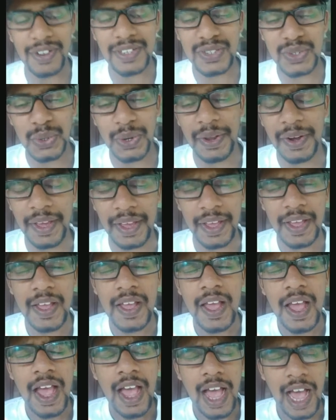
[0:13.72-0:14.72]
friends, good evening.
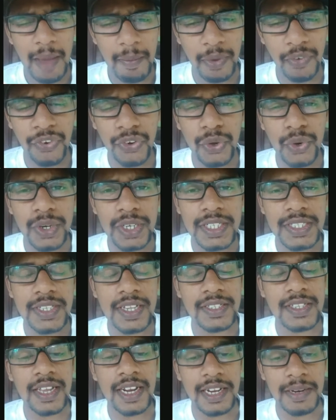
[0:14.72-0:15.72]
And before you to
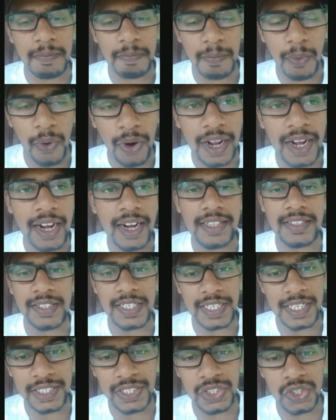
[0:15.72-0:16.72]
discuss an important and a
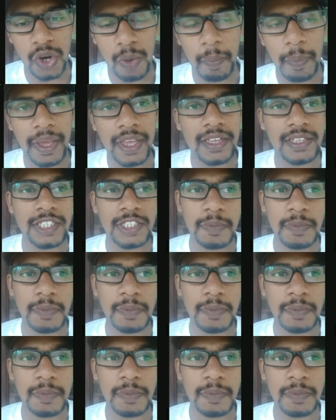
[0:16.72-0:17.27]
serious topic